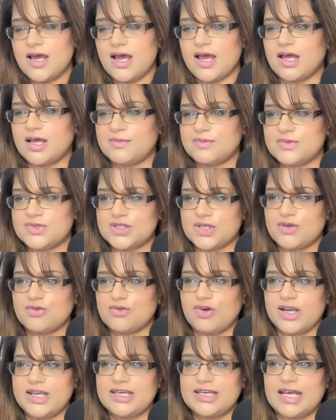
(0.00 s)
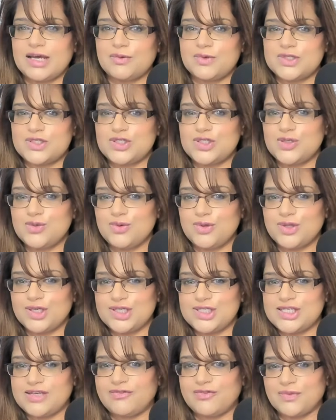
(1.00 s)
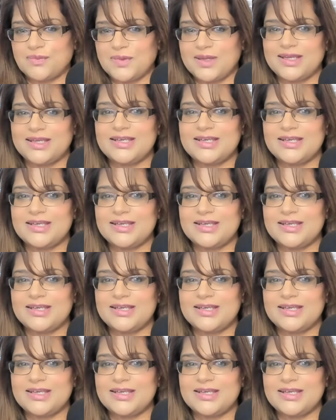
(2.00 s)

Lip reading: So right now it's 2:30 for me.